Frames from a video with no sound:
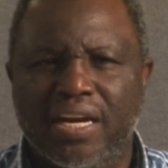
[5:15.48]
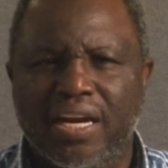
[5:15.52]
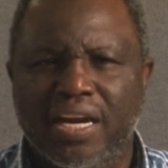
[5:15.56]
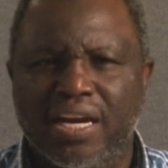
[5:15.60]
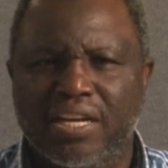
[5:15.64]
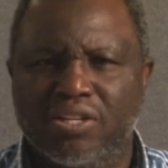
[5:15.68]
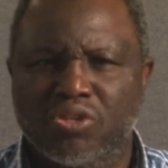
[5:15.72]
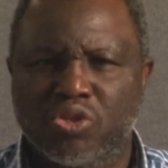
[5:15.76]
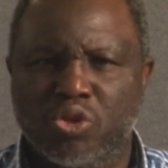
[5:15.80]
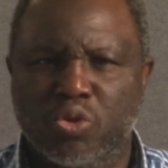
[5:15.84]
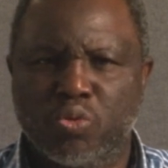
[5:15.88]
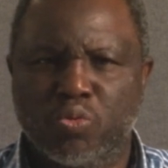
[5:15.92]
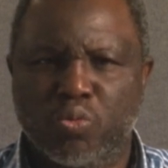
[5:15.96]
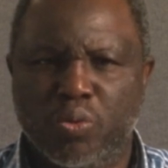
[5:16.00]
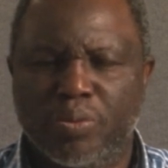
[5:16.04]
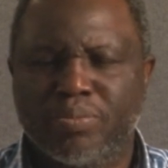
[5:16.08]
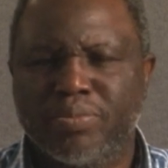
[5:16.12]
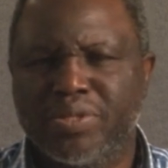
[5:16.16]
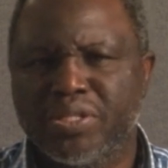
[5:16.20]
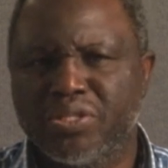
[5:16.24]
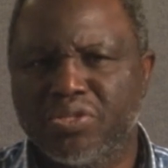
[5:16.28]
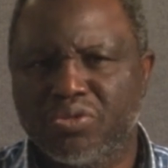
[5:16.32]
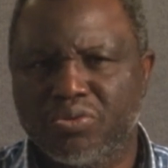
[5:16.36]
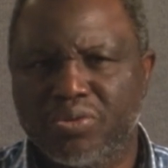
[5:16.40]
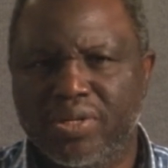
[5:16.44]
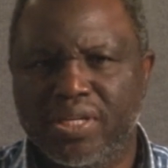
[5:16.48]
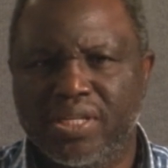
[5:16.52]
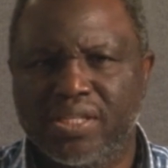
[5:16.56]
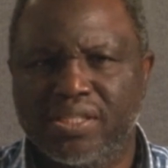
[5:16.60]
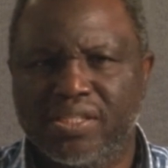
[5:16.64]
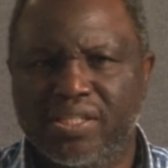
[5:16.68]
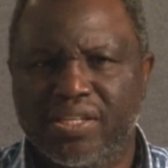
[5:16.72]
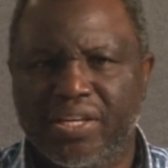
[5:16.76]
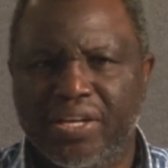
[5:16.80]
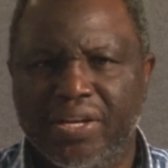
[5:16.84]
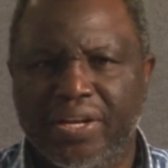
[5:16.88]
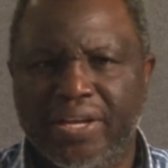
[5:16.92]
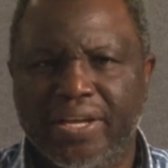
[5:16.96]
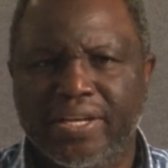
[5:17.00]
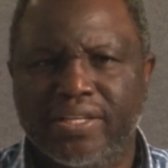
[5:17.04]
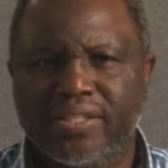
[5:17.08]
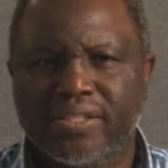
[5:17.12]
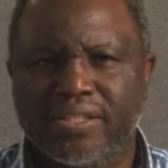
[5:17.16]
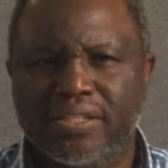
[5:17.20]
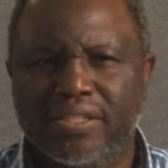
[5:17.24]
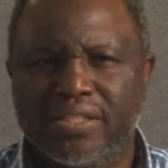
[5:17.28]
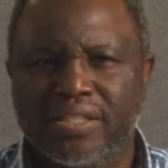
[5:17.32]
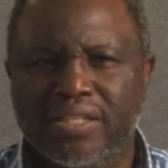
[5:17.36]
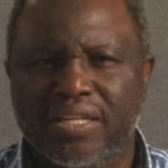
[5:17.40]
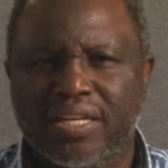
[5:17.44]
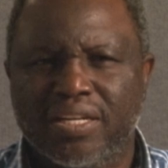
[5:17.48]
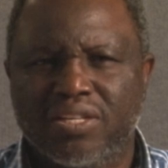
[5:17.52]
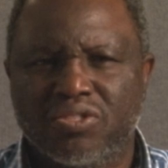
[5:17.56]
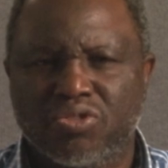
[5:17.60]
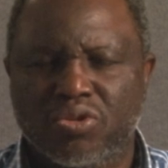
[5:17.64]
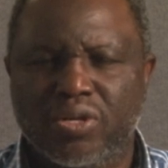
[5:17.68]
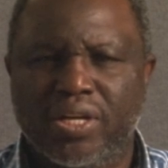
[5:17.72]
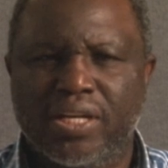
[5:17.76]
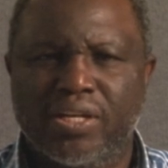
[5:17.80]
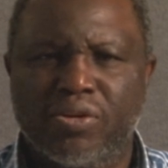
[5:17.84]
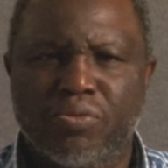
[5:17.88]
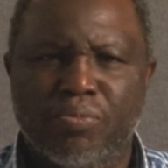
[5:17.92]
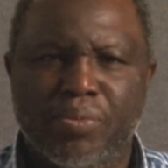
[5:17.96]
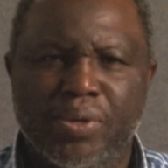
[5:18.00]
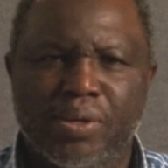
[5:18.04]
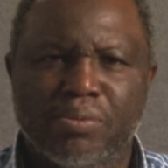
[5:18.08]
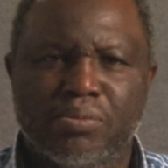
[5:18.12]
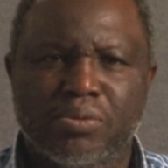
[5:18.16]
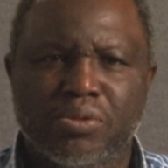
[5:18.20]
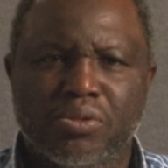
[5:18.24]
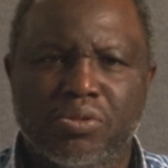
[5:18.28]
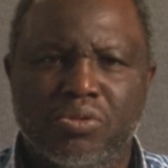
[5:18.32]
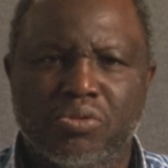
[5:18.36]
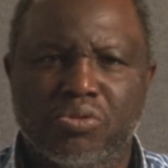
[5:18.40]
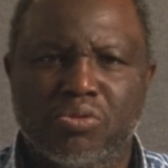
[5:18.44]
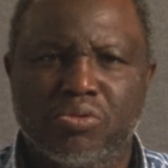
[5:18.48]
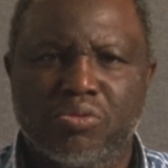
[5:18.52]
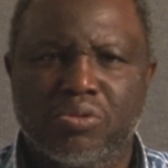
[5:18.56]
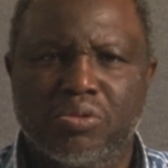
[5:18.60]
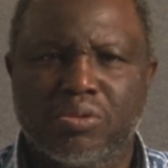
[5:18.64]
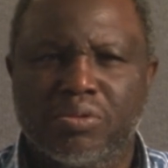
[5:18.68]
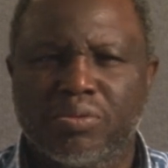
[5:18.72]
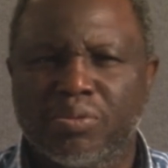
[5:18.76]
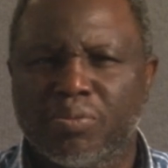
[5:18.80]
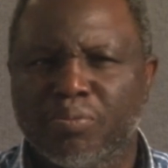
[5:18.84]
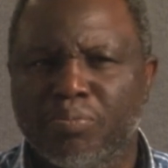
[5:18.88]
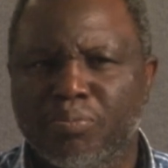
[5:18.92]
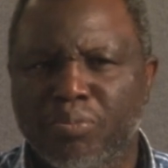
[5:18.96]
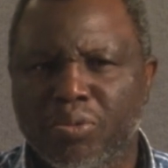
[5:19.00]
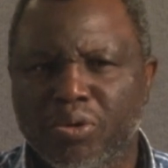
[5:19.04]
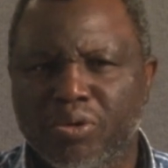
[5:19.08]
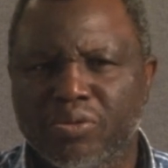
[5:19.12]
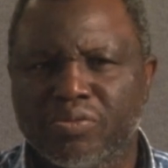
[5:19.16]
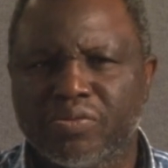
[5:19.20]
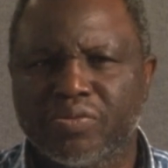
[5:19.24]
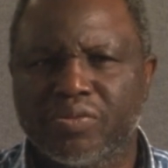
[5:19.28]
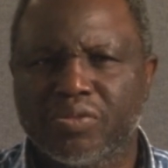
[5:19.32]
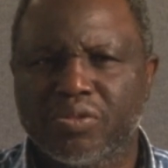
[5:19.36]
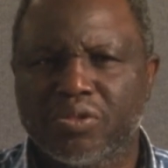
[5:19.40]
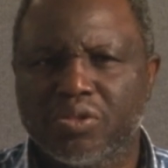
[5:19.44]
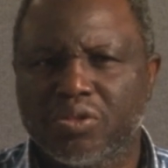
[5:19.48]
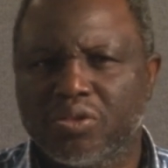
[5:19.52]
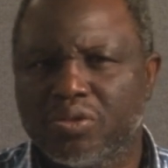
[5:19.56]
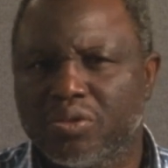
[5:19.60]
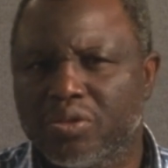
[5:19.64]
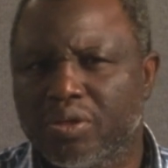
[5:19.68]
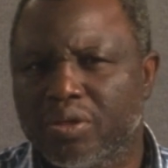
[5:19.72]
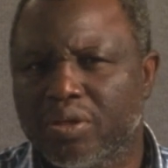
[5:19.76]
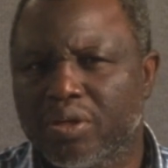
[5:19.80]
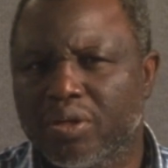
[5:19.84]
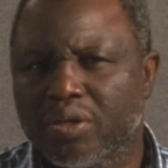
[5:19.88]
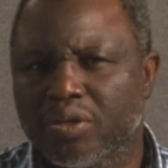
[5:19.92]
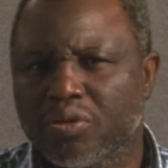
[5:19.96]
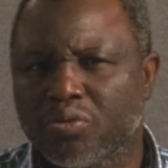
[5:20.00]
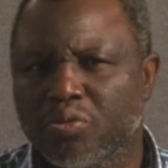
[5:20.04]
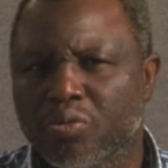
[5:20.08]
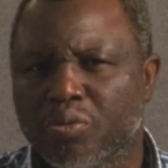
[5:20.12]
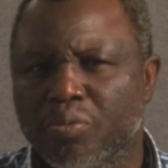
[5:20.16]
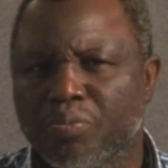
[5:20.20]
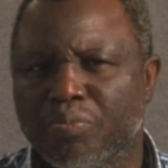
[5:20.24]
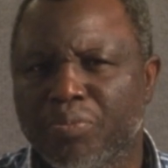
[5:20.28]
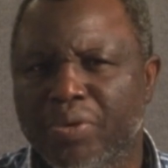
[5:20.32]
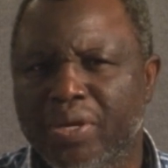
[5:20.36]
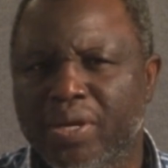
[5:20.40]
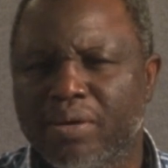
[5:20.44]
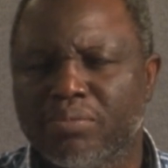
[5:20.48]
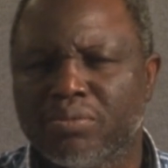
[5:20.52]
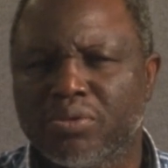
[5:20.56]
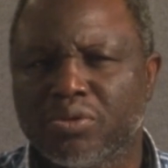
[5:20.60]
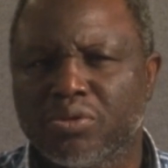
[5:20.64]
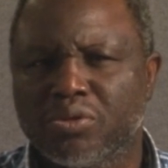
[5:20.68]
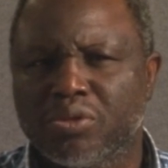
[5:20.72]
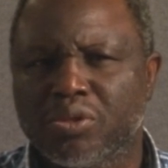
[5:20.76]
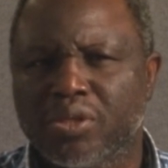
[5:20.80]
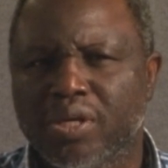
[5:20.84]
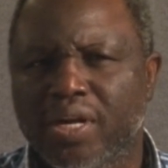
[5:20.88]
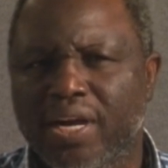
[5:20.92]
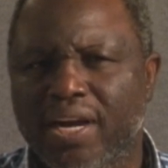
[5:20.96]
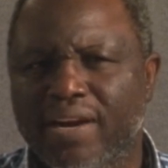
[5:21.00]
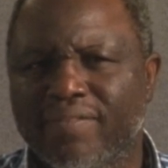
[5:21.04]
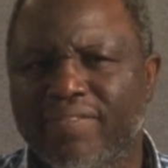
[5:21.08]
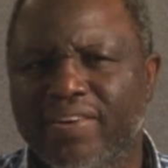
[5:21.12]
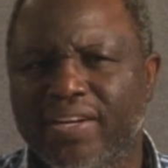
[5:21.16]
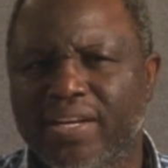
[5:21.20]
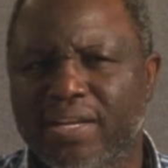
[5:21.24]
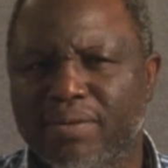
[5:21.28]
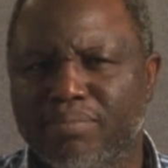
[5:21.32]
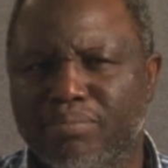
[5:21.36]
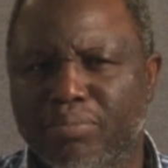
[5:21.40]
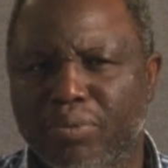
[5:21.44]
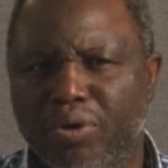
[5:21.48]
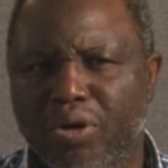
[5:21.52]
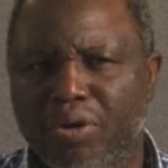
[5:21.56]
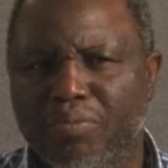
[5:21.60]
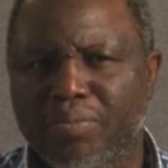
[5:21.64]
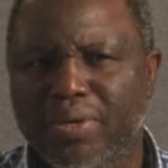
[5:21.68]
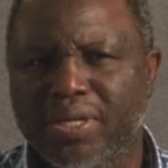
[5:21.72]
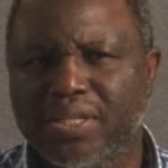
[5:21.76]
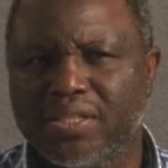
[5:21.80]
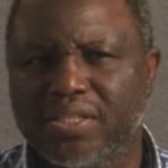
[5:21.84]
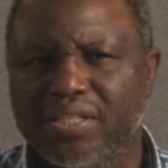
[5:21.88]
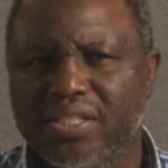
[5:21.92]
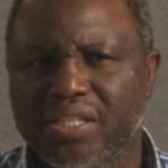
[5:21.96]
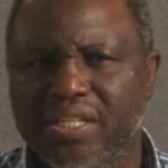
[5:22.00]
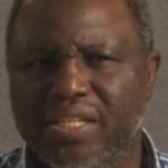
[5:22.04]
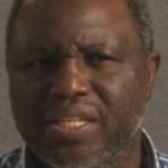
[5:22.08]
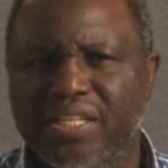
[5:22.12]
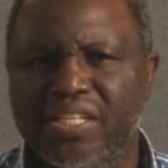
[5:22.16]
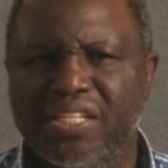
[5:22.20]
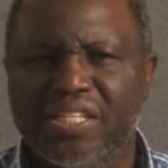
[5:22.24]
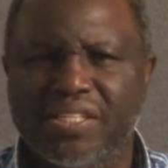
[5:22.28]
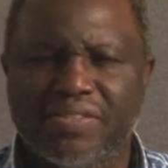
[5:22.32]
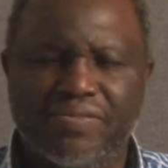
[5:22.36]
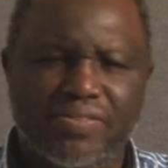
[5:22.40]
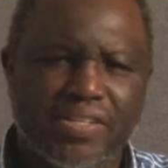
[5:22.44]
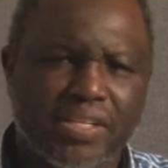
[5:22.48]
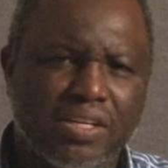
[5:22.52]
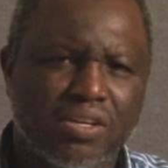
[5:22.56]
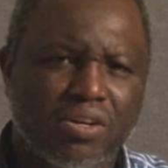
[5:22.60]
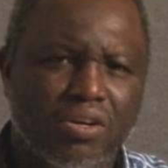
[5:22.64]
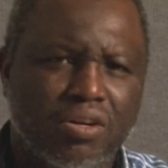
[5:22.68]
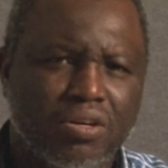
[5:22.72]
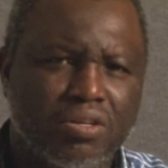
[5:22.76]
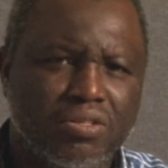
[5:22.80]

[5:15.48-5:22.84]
and to equip the student in it so that they'll be able to move to be able to have an employment in a different